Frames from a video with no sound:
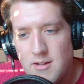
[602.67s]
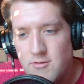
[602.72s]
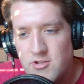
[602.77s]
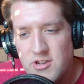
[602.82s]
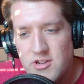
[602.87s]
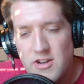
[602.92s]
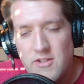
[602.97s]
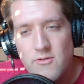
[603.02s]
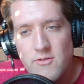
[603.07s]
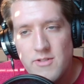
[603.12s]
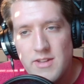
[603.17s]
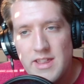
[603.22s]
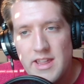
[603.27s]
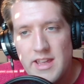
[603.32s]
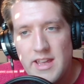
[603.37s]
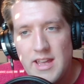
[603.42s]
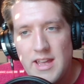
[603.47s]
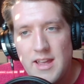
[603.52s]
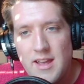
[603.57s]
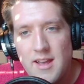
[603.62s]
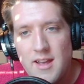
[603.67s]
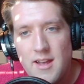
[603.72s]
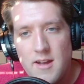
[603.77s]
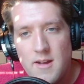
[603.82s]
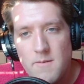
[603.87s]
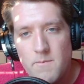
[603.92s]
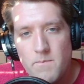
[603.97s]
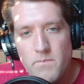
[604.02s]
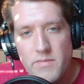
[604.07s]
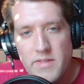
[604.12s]
genuinely,
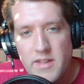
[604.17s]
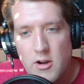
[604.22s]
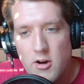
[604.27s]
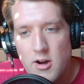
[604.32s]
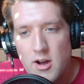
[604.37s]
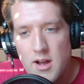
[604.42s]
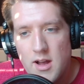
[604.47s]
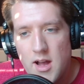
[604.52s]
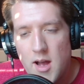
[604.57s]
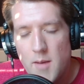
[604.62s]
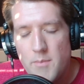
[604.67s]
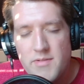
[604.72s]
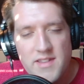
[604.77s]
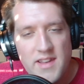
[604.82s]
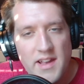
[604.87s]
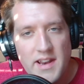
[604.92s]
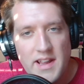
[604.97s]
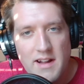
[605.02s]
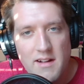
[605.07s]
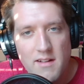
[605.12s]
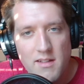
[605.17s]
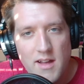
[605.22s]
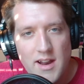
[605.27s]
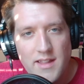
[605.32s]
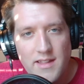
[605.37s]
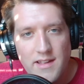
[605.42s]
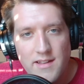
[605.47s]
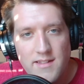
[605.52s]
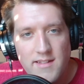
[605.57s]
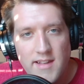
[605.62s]
upsetting a lot
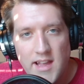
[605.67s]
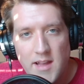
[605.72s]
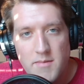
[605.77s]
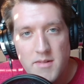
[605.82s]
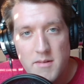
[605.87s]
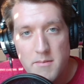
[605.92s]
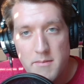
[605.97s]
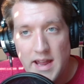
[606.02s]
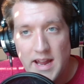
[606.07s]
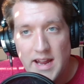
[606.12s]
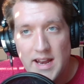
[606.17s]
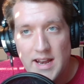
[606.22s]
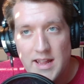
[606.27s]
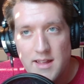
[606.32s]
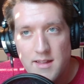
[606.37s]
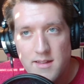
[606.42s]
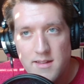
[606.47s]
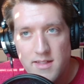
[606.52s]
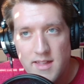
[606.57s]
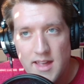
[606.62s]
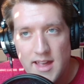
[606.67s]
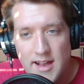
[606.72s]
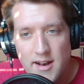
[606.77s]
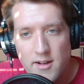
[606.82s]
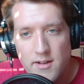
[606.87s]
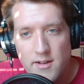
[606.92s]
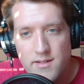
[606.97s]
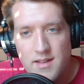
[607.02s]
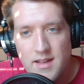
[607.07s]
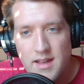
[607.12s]
of these teams and making it to the
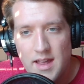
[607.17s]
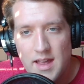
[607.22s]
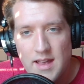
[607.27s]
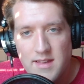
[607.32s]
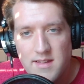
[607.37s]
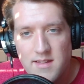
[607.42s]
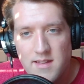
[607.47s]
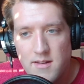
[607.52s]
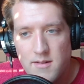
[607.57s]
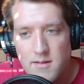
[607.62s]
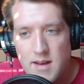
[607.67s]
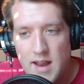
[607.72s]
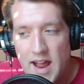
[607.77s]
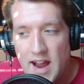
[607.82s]
NLCS and